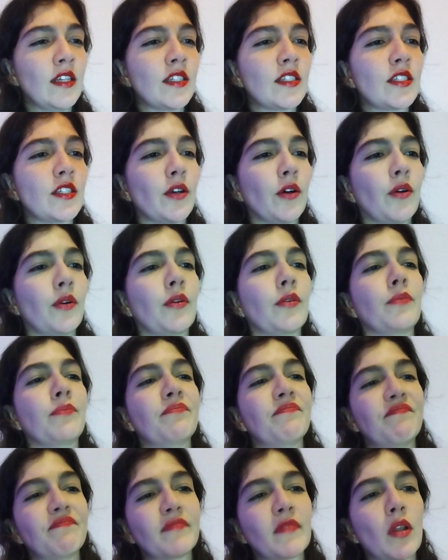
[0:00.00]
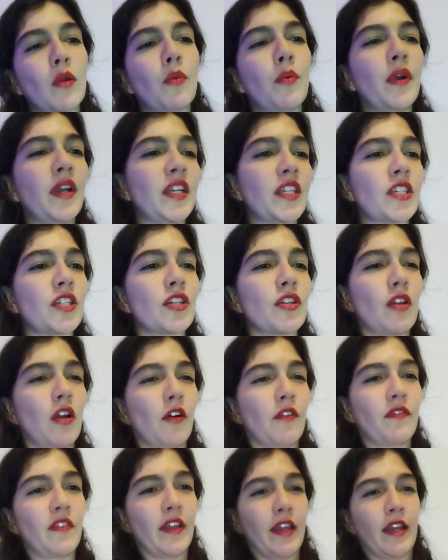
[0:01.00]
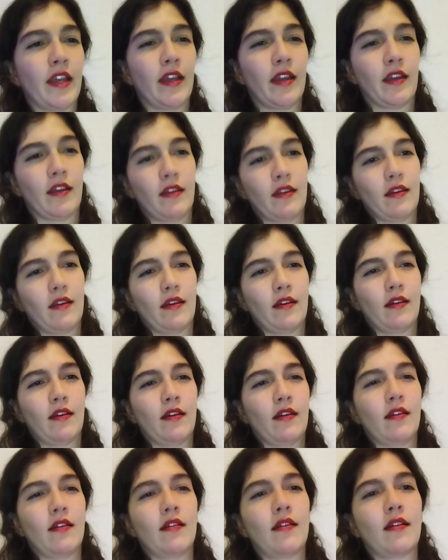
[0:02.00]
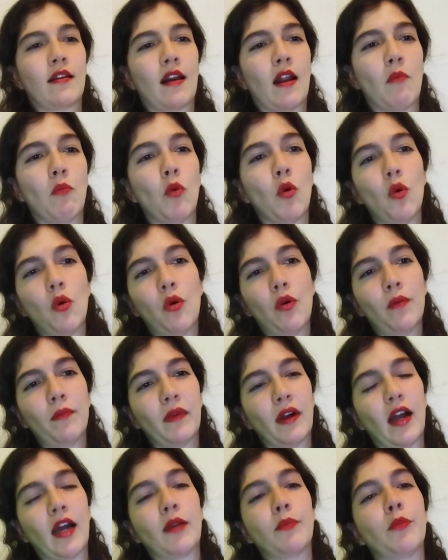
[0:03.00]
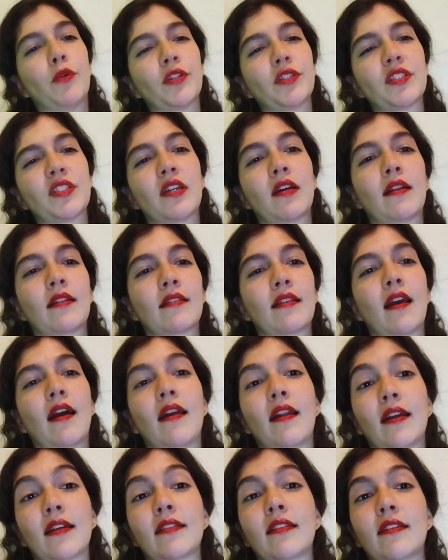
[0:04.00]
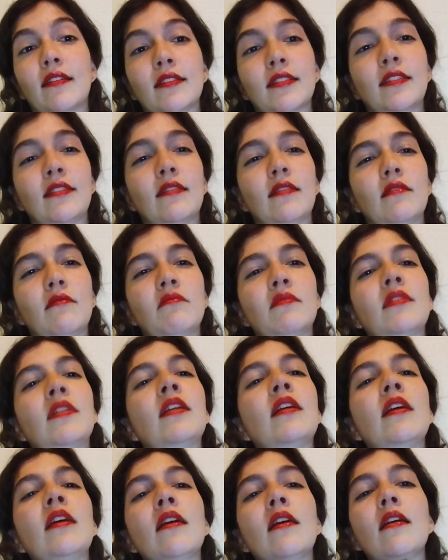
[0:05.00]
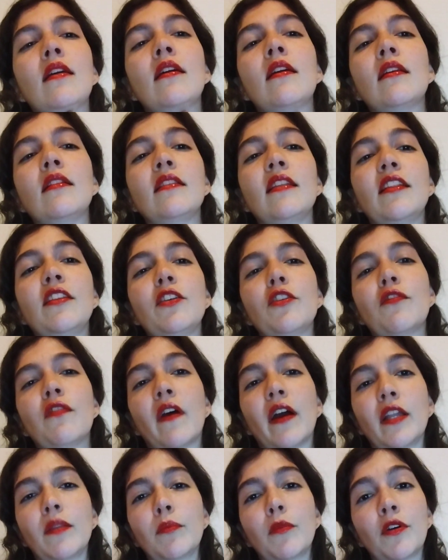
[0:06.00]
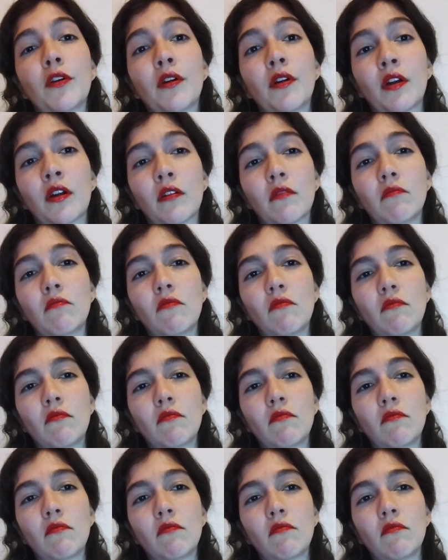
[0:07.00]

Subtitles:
So, which of the Rameau and Mozart characters did you find more